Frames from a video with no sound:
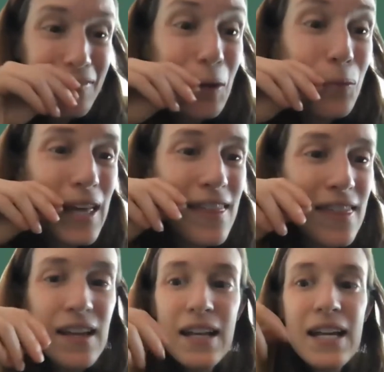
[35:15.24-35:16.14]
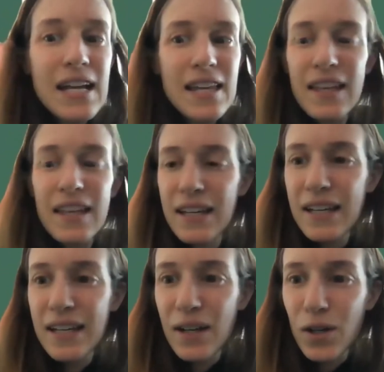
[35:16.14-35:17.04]
With
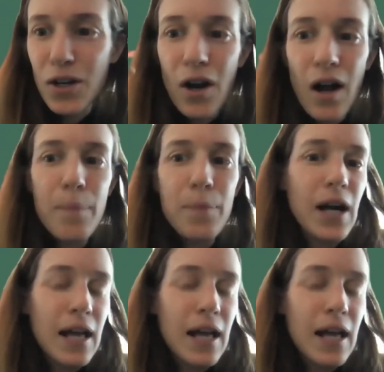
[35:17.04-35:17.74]
the upper